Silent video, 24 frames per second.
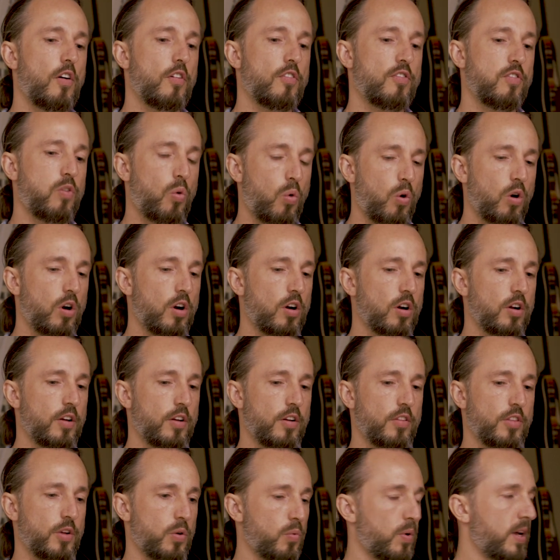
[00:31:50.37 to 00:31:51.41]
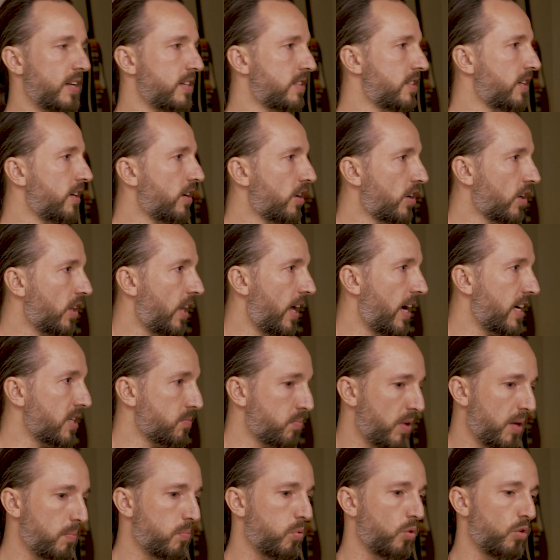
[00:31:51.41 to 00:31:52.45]
for the rentier class,
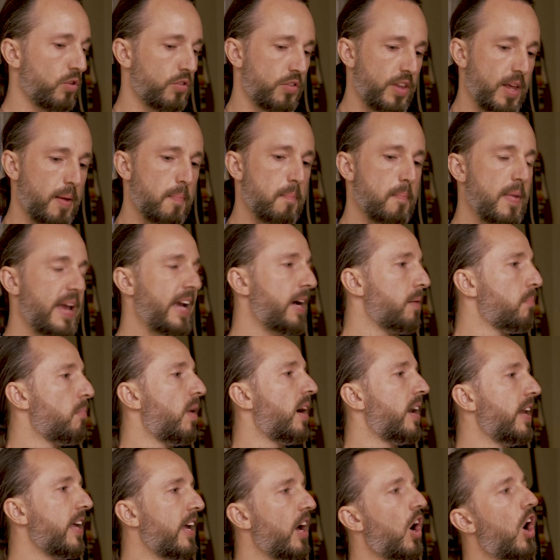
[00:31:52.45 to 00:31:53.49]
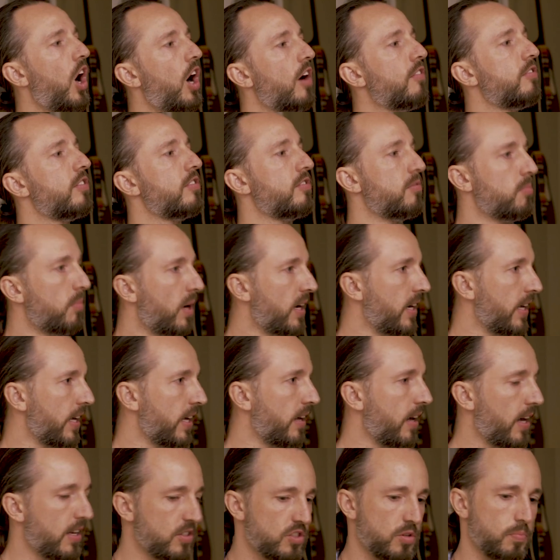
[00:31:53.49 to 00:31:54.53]
people that make money off of
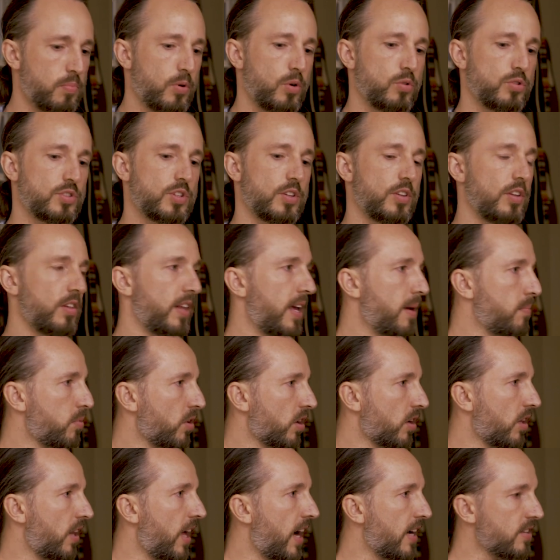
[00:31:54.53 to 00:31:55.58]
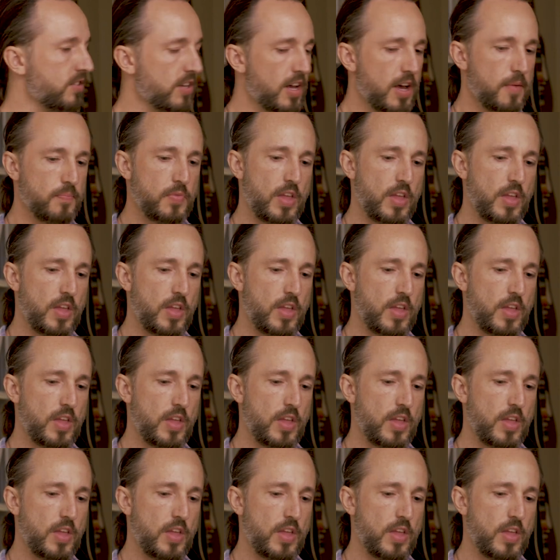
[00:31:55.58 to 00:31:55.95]
money, as opposed to the labor class.